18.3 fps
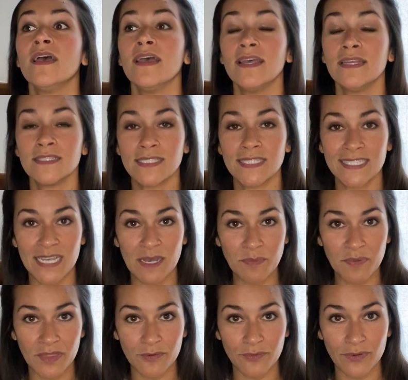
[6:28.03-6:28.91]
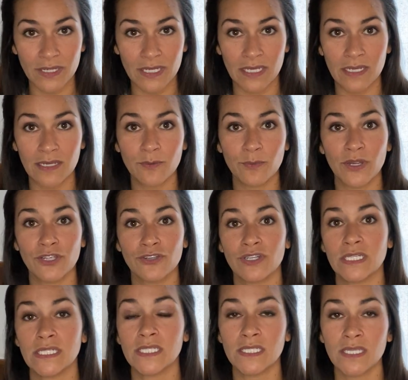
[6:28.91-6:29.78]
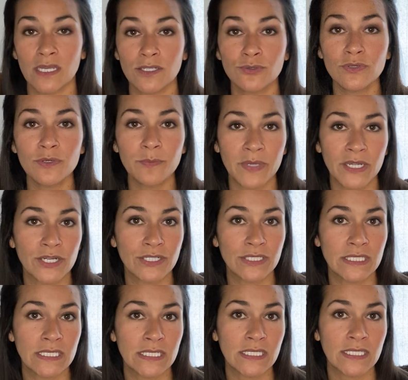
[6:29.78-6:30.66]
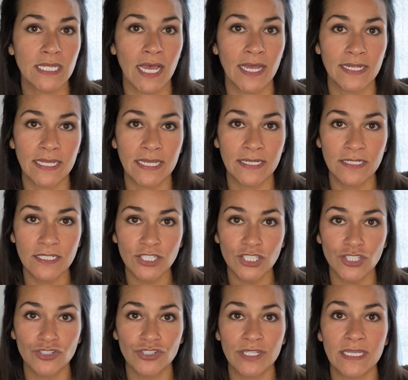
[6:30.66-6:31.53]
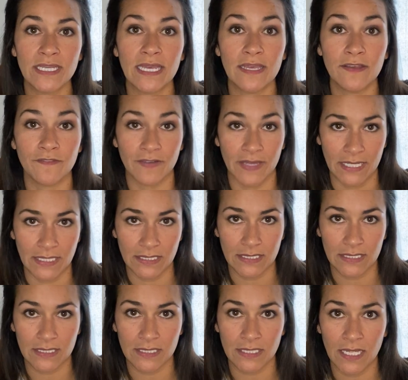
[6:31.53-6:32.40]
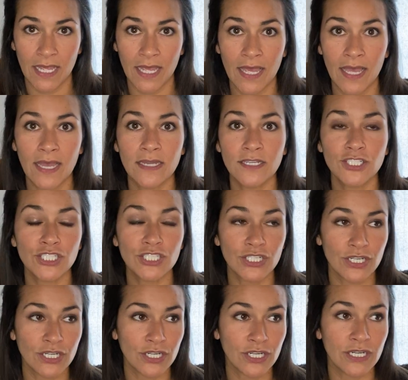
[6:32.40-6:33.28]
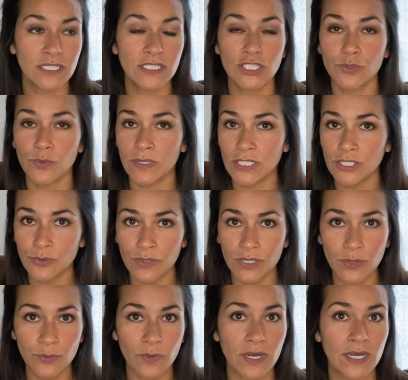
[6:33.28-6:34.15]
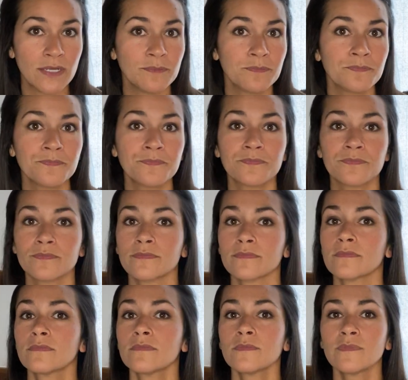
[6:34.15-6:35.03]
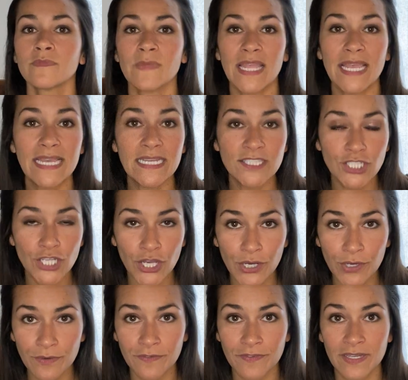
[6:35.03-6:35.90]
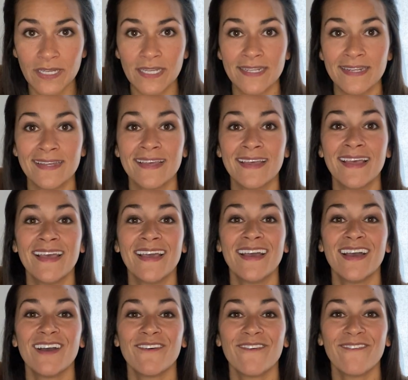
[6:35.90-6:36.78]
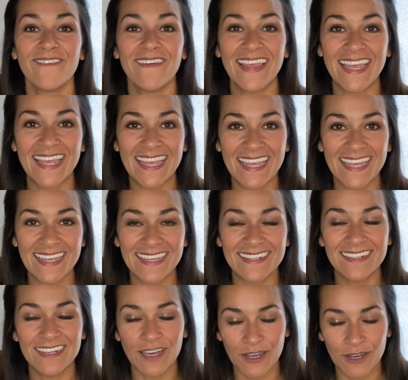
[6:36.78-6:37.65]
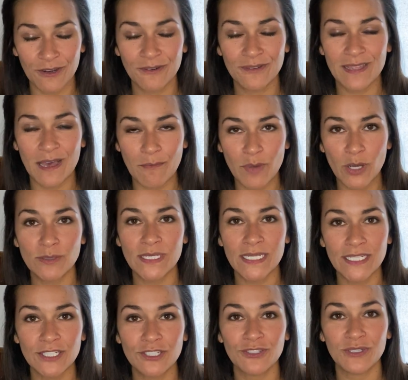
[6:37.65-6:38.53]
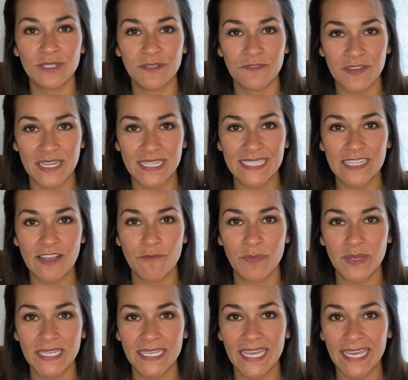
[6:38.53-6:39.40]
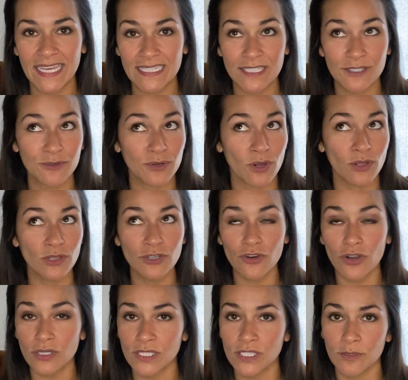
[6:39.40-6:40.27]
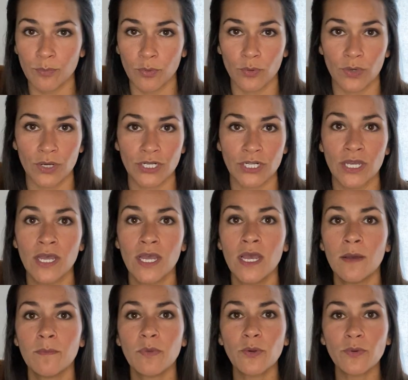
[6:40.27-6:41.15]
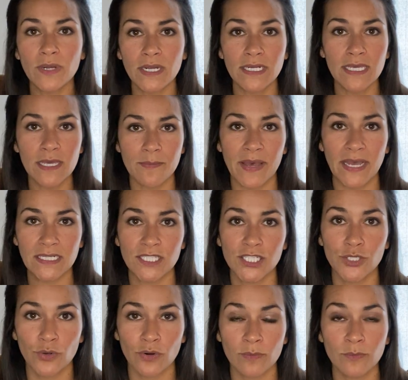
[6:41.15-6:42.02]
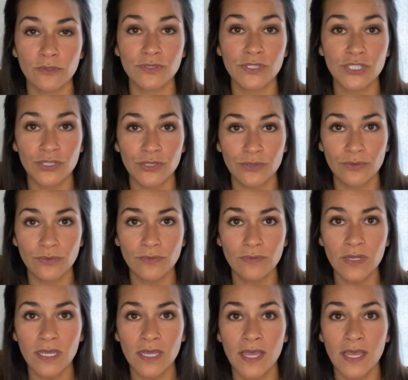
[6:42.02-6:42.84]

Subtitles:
In step 3, where you're going to schedule appearances at industry events. Sure, it's 2021, it's COVID. We know that most industry events have been canceled all across the board, but we're going to get back to normal soon.